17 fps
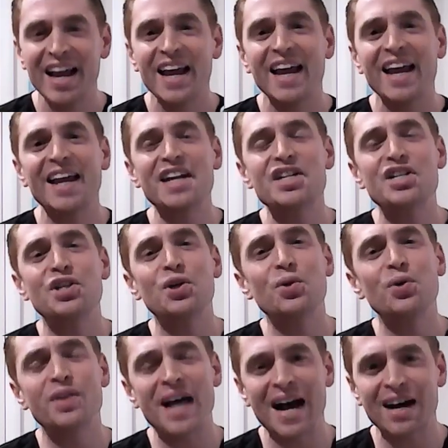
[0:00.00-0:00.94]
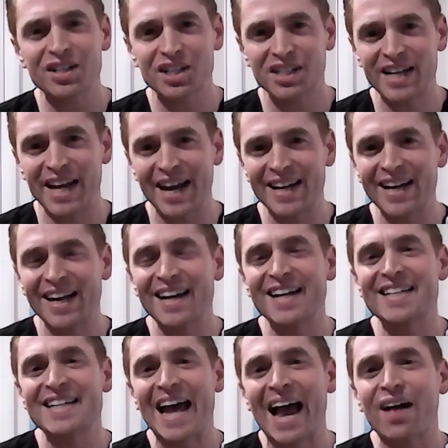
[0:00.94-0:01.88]
In 2008, an
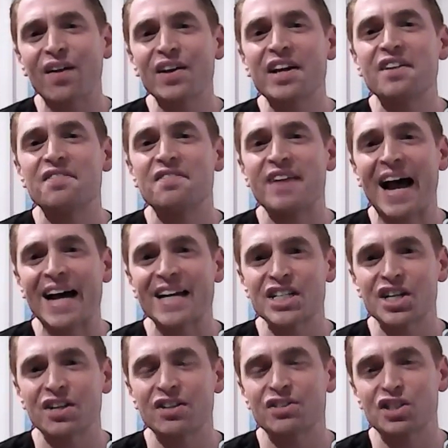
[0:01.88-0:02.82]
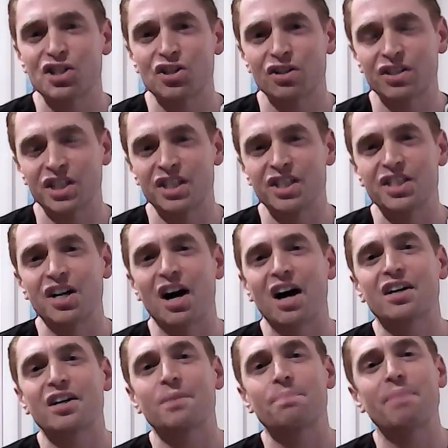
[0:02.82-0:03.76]
Italian vascular surgeon,
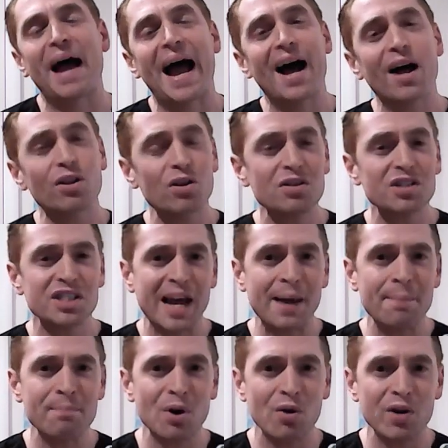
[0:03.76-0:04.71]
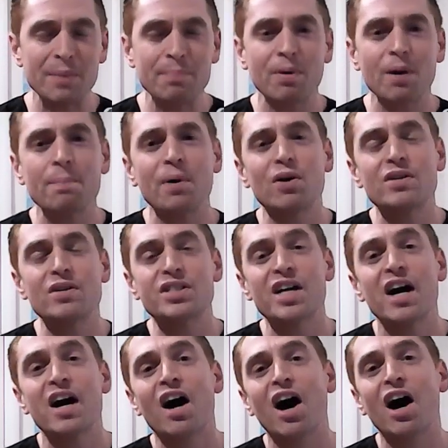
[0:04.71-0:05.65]
Dr. Paolo Zamboni, proposed
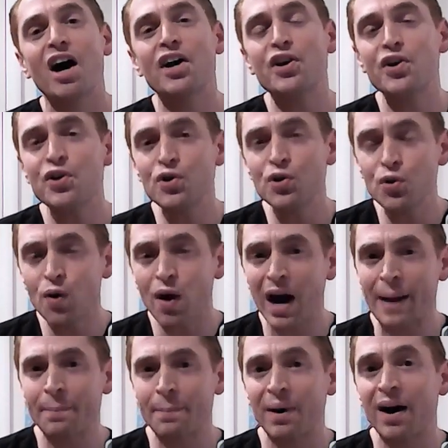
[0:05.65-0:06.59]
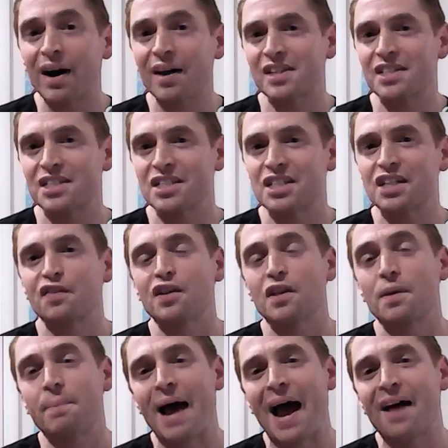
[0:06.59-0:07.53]
a new hypothesis for
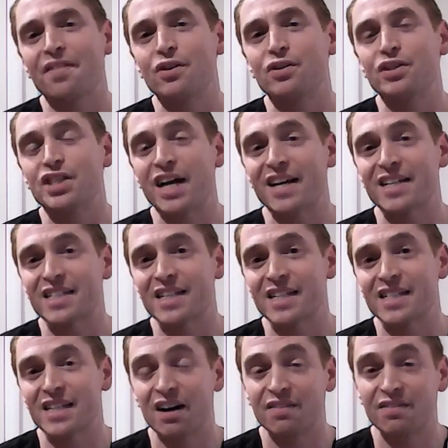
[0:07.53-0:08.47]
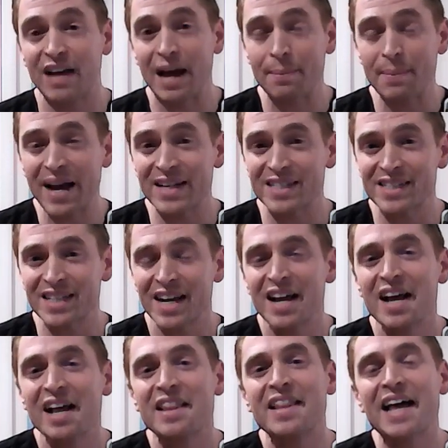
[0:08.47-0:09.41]
the pathogenesis of MS
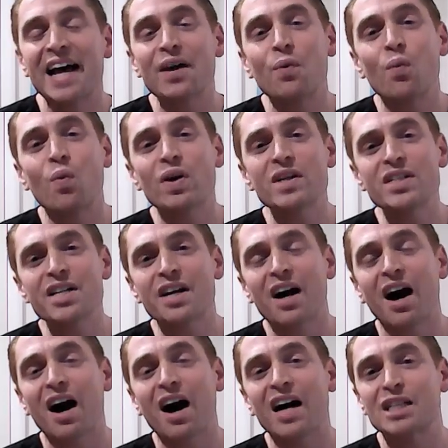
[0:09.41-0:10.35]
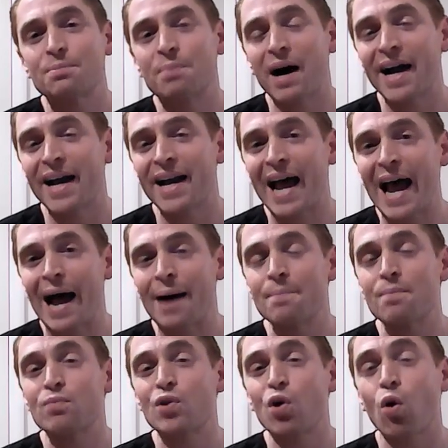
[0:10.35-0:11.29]
that it wasn't caused by an
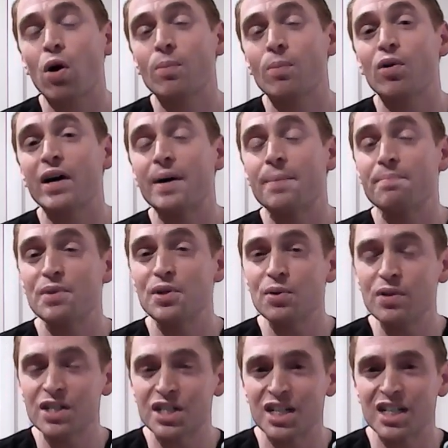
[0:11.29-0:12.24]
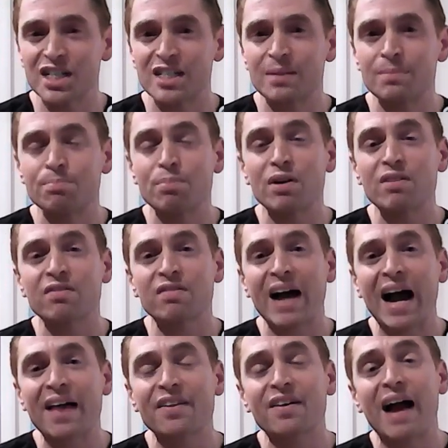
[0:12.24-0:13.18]
abnormal immune system, but
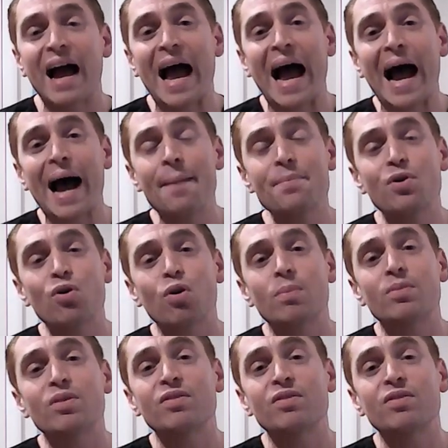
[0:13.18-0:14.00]
rather abnormal